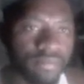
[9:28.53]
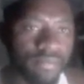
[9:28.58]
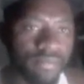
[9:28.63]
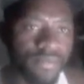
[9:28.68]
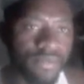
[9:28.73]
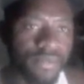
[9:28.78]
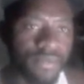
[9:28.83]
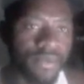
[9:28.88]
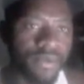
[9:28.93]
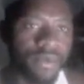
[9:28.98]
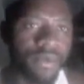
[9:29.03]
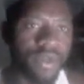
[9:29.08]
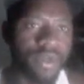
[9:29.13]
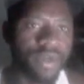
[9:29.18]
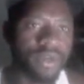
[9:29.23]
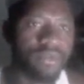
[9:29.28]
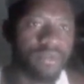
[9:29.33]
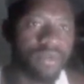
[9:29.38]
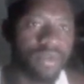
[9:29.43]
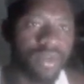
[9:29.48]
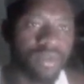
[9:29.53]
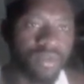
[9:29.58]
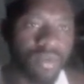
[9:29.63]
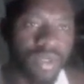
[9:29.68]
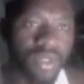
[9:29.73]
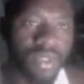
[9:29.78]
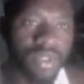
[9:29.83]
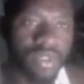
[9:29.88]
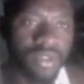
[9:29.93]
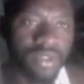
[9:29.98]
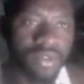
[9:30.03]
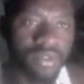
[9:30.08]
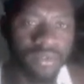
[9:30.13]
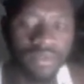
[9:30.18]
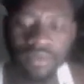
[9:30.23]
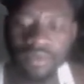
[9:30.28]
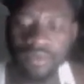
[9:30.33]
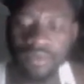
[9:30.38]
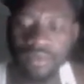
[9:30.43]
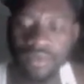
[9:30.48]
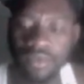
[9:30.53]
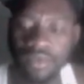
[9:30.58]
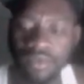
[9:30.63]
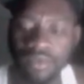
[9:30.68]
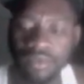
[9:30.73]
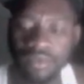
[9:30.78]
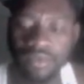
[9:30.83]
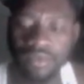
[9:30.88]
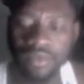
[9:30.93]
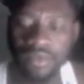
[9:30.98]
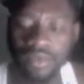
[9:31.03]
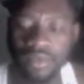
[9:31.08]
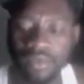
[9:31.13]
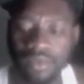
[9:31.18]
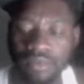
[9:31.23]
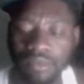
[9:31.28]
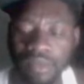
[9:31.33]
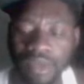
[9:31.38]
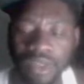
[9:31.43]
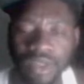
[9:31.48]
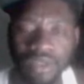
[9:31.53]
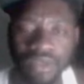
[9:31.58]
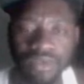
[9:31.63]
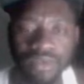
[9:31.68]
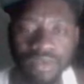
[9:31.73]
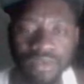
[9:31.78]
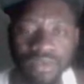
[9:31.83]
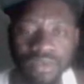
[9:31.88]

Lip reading: So we have 1, 1. If we go by 2,